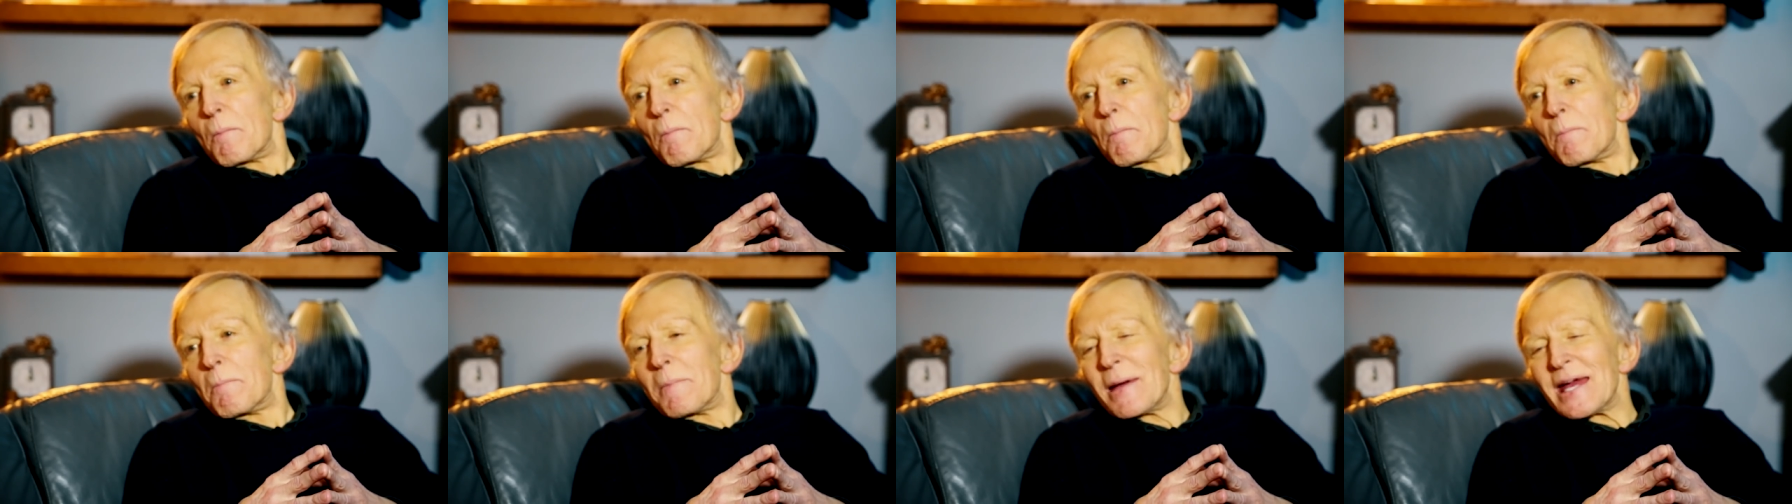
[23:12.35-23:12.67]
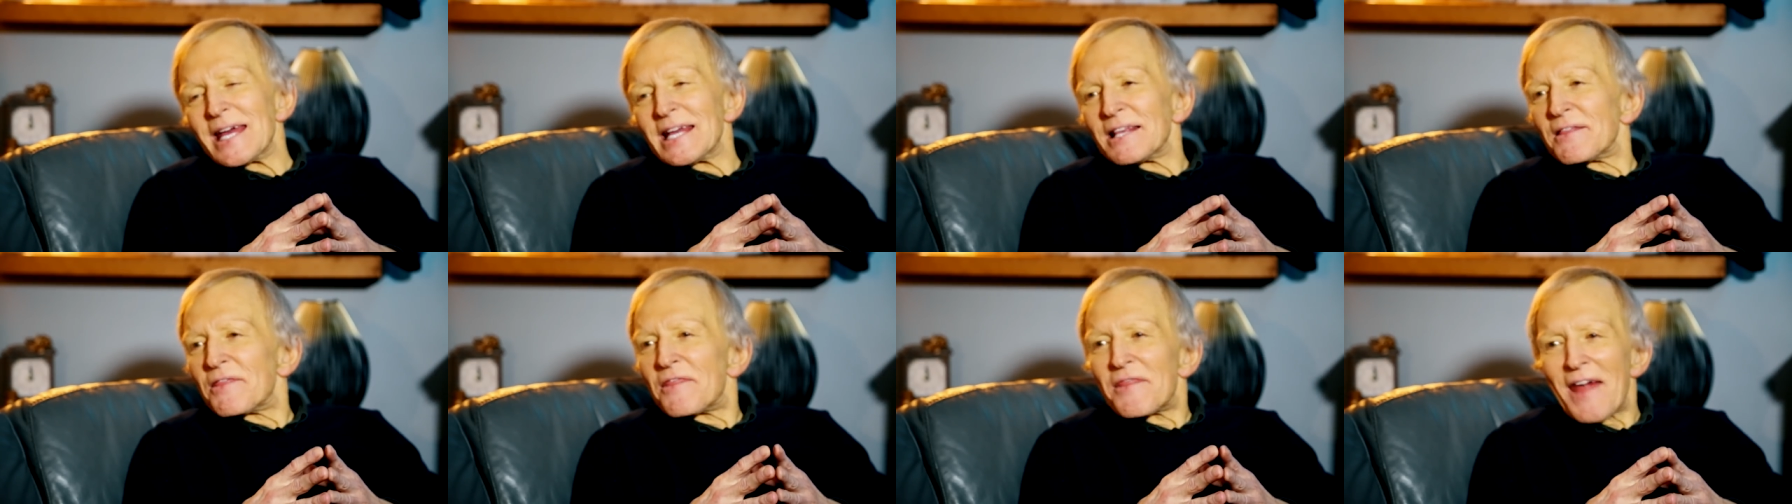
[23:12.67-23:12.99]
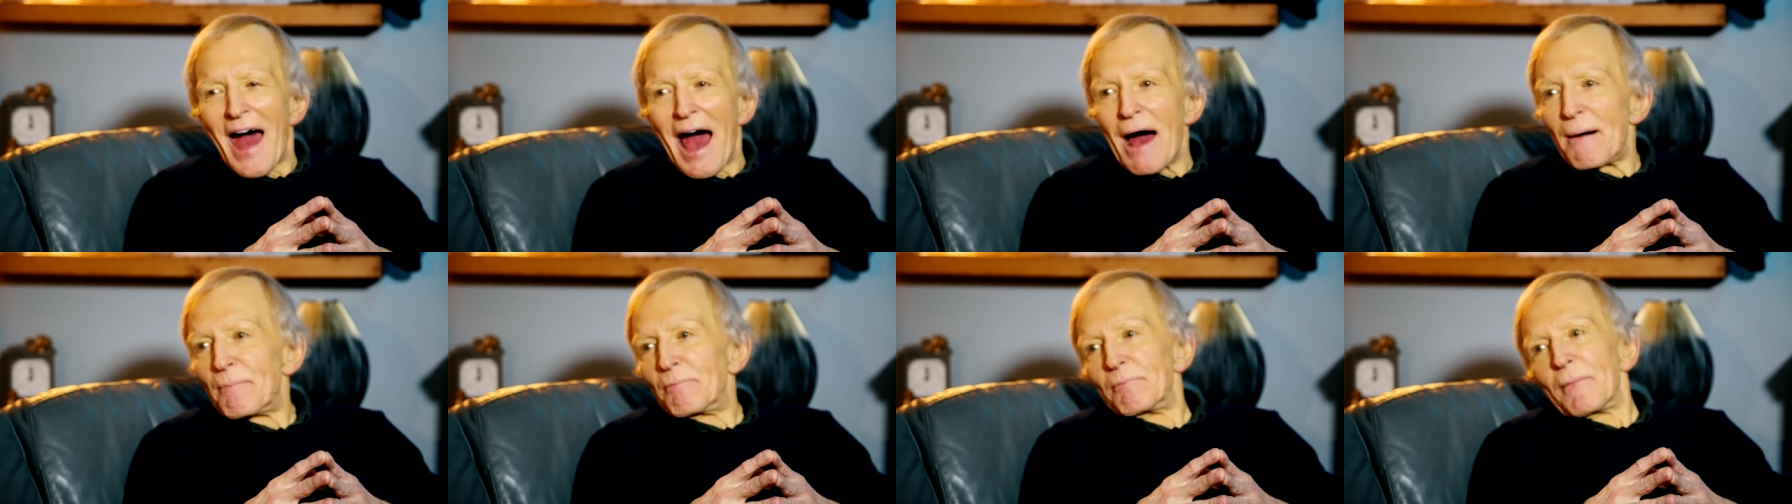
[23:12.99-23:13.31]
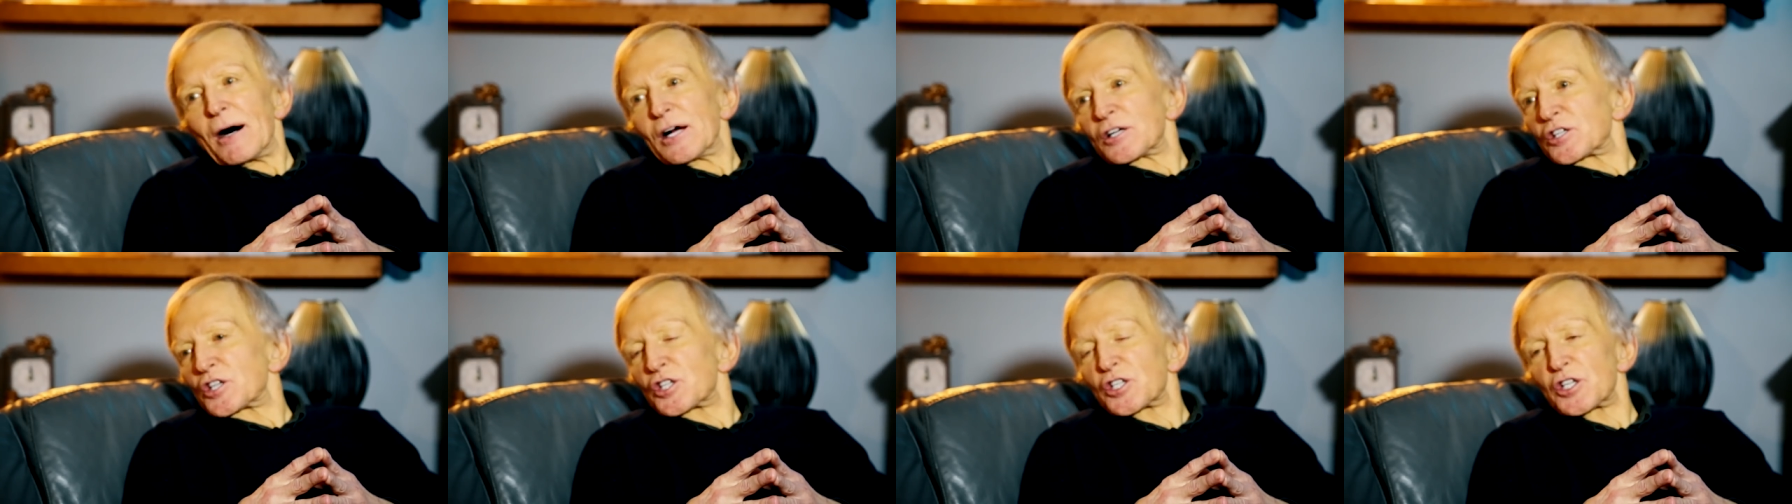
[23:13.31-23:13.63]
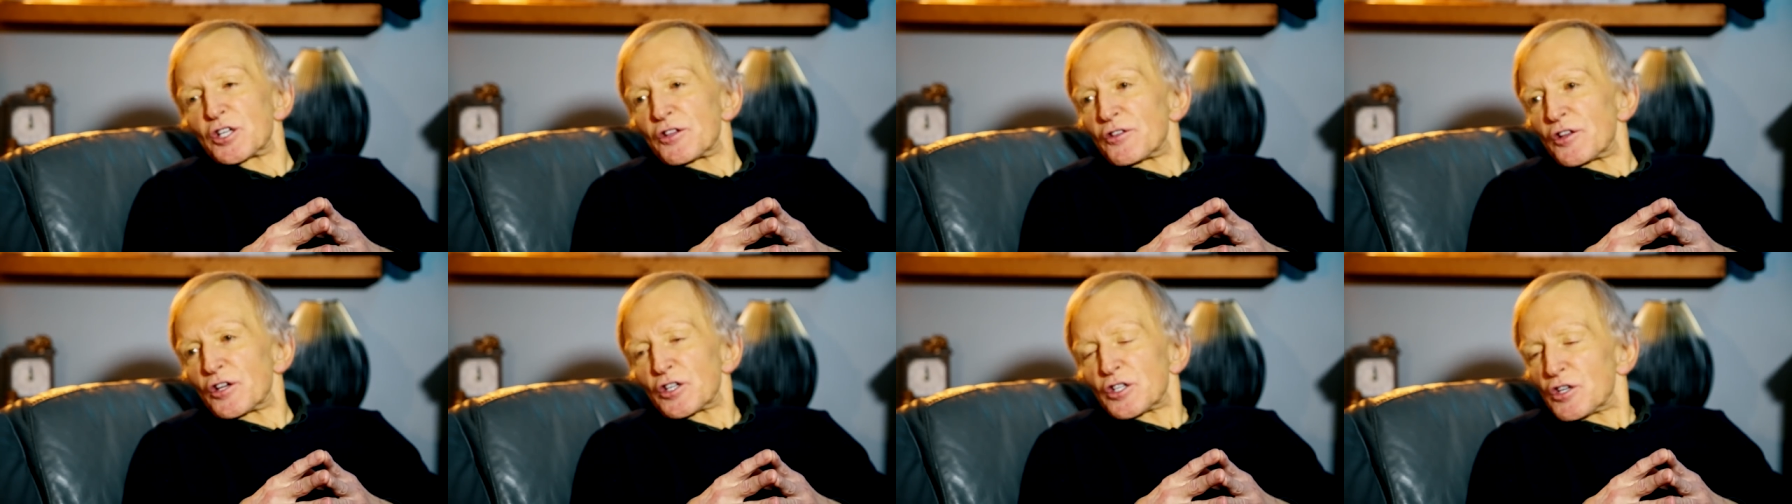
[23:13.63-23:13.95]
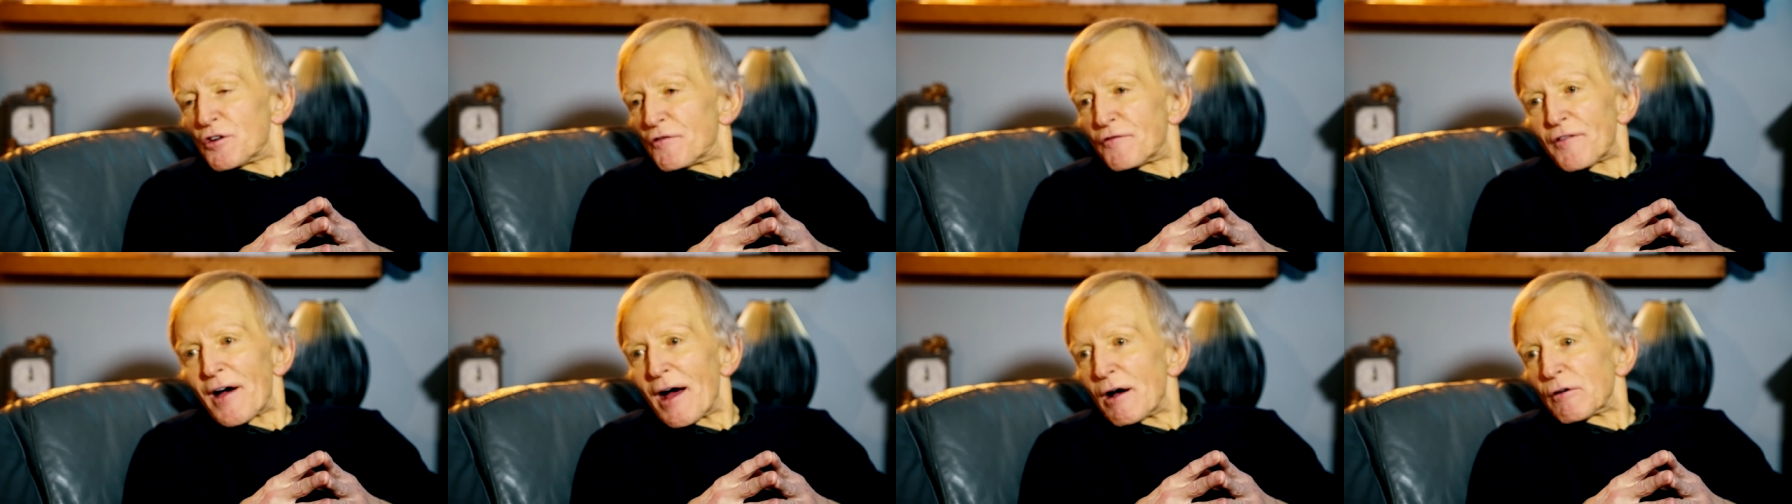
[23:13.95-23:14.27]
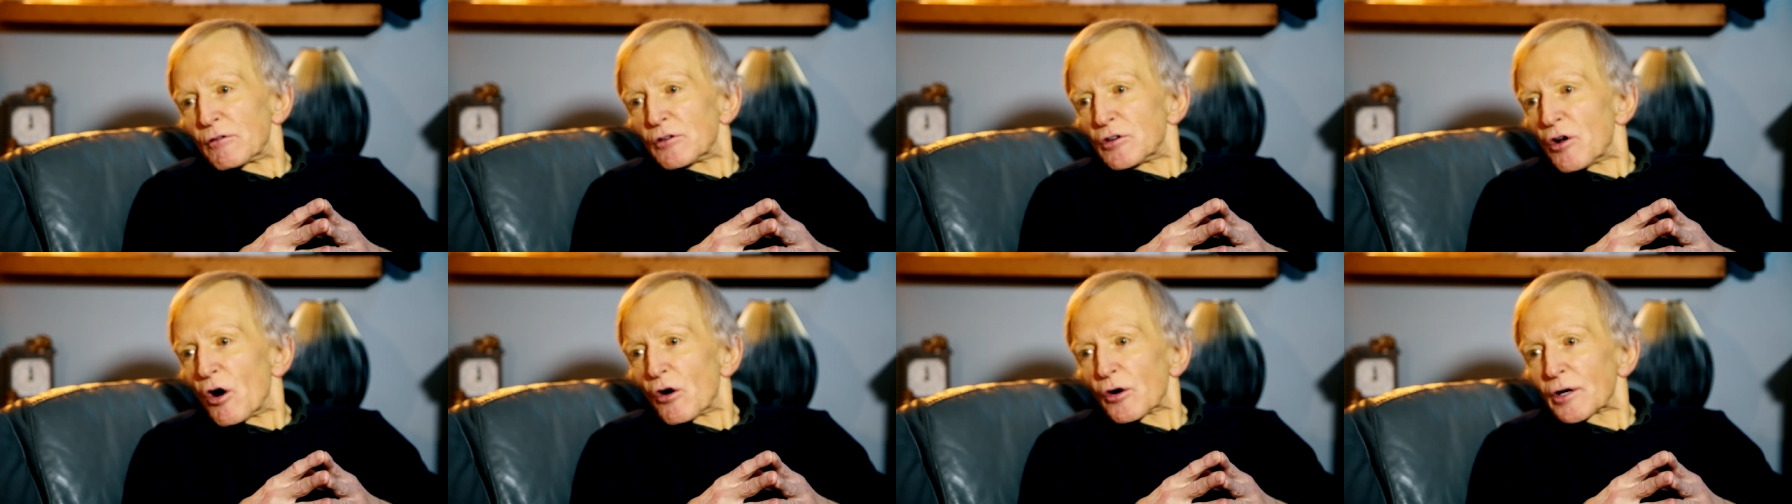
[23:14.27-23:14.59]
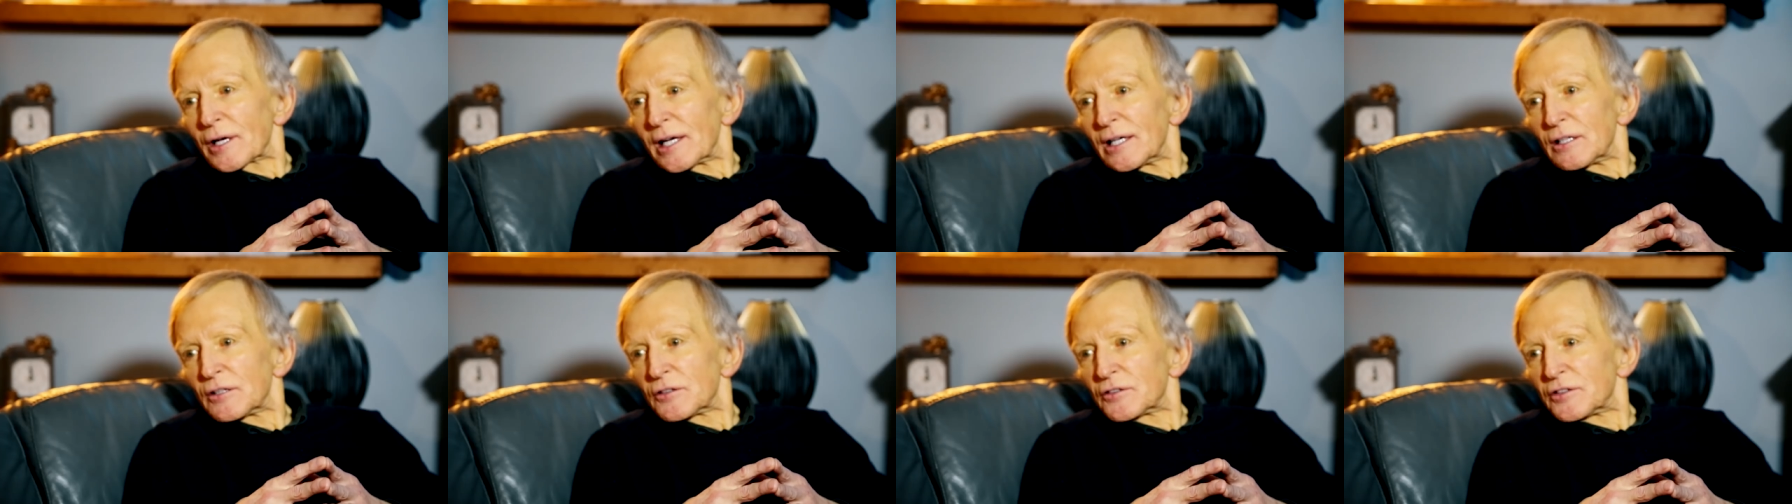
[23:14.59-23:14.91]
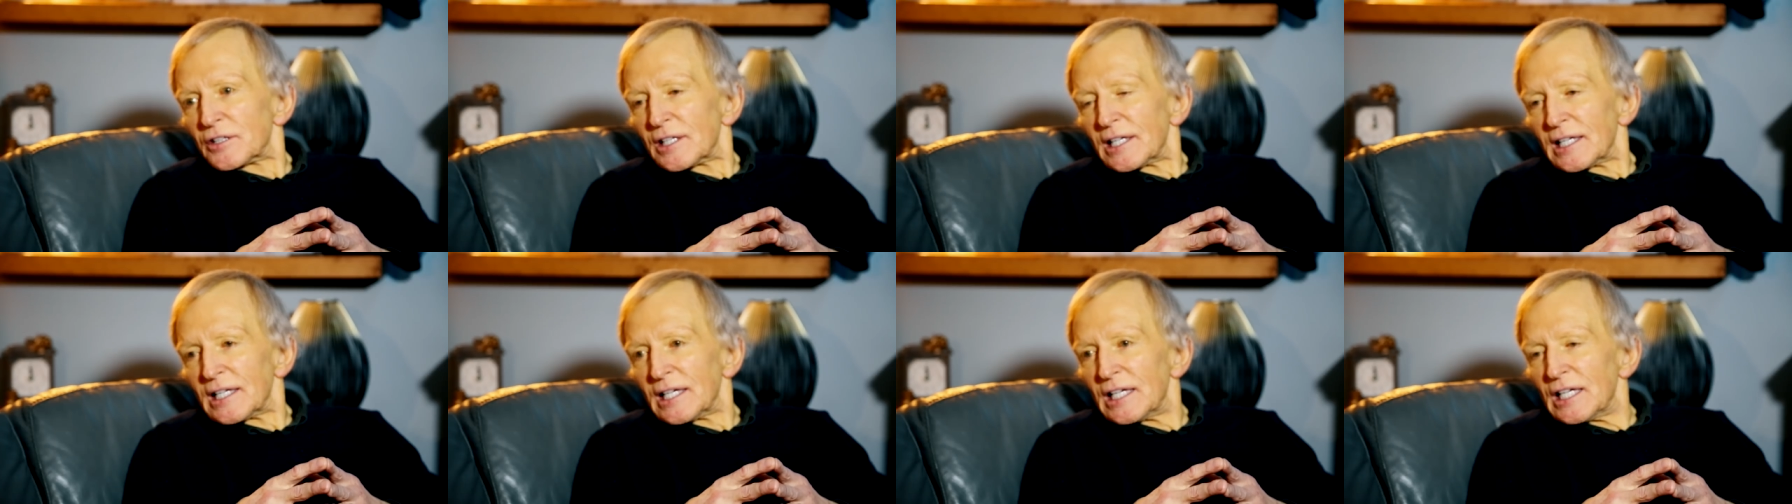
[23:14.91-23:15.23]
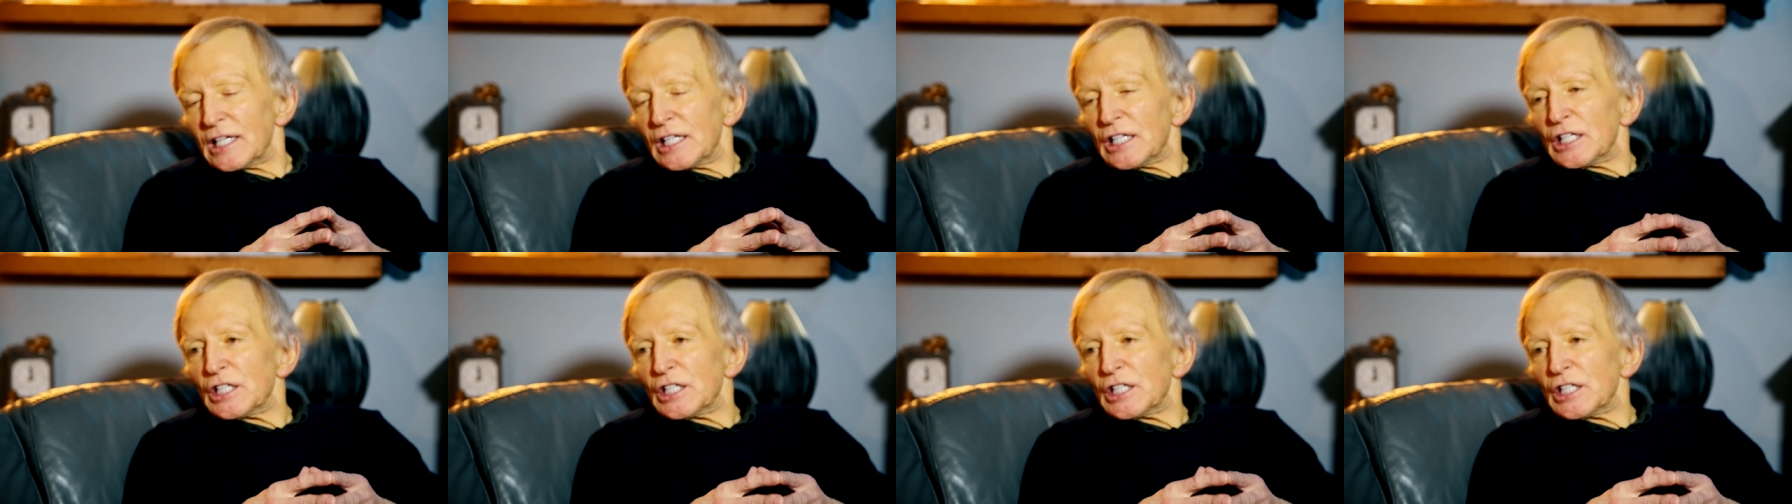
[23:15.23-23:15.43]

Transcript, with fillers: mean that much that you're found not guilty.